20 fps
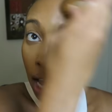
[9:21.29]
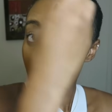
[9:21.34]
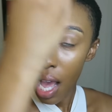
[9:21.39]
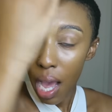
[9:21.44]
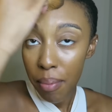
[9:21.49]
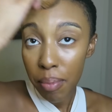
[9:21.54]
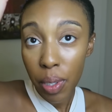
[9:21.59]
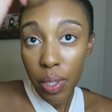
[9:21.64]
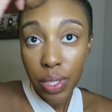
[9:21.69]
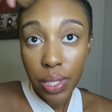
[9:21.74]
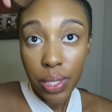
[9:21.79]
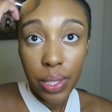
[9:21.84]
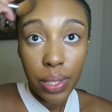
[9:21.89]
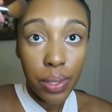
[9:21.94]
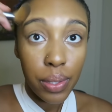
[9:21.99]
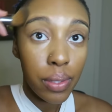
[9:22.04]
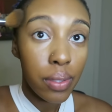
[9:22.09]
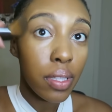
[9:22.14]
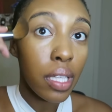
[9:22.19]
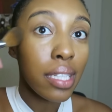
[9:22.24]
I'm
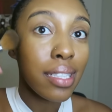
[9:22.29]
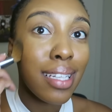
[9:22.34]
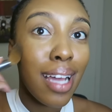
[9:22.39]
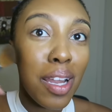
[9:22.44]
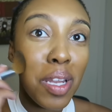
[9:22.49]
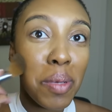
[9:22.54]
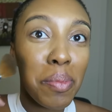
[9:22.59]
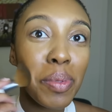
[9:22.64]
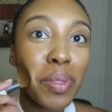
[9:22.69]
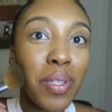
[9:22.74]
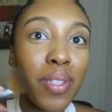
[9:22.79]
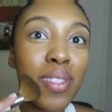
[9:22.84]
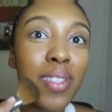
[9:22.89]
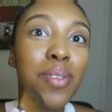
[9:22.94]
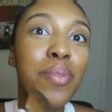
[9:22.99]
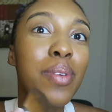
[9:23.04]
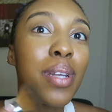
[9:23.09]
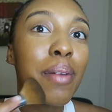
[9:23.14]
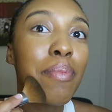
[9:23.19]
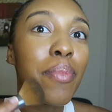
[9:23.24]
also like not able to see
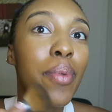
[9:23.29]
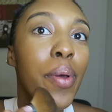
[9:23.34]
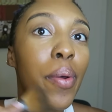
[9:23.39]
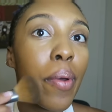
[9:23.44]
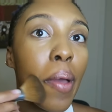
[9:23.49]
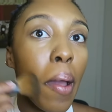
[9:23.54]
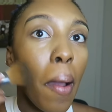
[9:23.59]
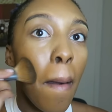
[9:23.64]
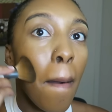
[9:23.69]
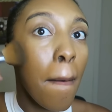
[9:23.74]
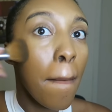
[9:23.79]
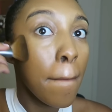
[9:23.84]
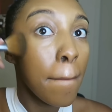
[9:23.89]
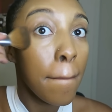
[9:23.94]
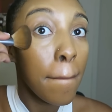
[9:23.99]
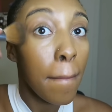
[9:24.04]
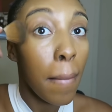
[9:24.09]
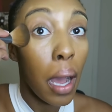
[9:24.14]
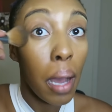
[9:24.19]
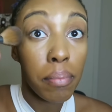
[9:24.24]
what I'm doing.
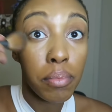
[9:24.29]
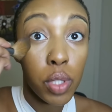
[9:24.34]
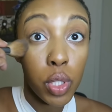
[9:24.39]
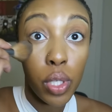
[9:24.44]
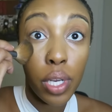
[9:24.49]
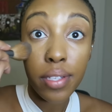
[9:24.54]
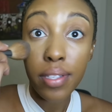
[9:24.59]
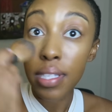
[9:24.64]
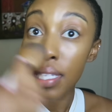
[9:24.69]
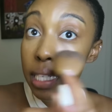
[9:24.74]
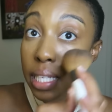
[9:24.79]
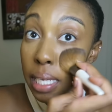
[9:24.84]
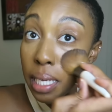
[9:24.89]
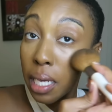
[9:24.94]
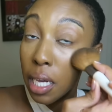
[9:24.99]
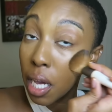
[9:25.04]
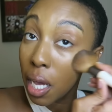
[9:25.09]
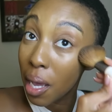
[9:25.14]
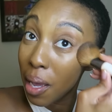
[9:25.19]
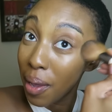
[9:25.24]
I'm
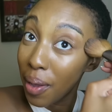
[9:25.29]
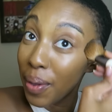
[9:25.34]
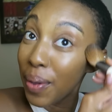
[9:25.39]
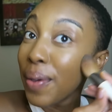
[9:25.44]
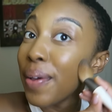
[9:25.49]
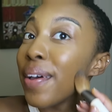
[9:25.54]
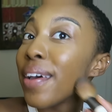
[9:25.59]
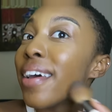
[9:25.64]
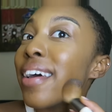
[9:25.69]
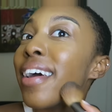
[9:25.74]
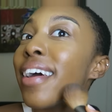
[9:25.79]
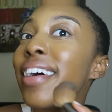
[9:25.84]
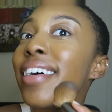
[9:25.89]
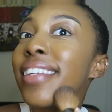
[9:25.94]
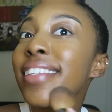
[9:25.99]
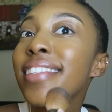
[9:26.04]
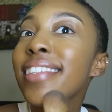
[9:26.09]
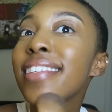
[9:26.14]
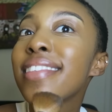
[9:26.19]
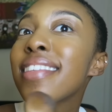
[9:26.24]
trusting
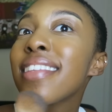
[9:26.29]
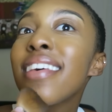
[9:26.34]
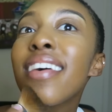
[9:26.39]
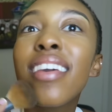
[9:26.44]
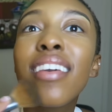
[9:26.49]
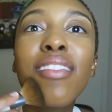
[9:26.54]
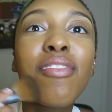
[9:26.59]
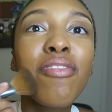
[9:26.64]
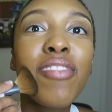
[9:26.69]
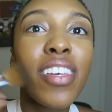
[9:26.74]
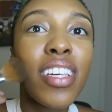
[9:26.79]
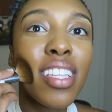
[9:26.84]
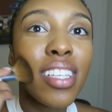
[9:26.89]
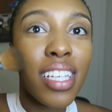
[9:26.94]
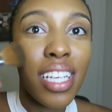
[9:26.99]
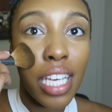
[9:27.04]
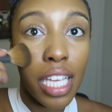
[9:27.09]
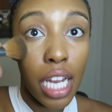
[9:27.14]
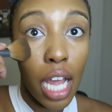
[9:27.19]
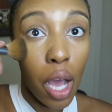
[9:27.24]
and just like
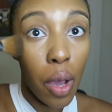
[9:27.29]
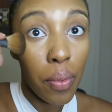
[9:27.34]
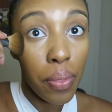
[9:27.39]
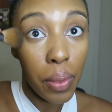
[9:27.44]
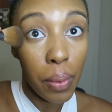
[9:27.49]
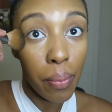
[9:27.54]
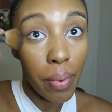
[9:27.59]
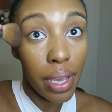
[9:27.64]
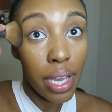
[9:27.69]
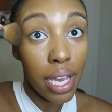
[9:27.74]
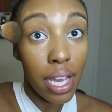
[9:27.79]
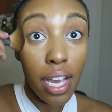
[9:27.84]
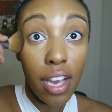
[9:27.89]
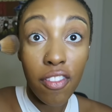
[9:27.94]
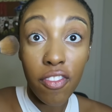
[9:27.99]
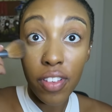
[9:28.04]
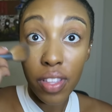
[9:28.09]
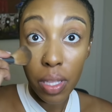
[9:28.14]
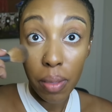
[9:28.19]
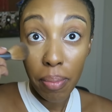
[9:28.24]
feeling it out the way I
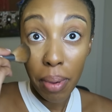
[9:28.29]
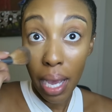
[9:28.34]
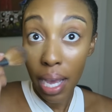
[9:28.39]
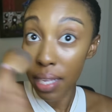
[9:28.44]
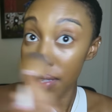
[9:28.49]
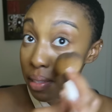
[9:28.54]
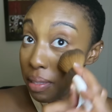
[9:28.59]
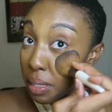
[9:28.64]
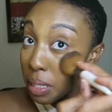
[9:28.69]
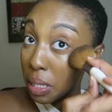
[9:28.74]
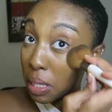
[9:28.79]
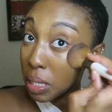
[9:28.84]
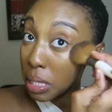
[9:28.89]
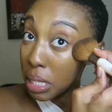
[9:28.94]
have in the past.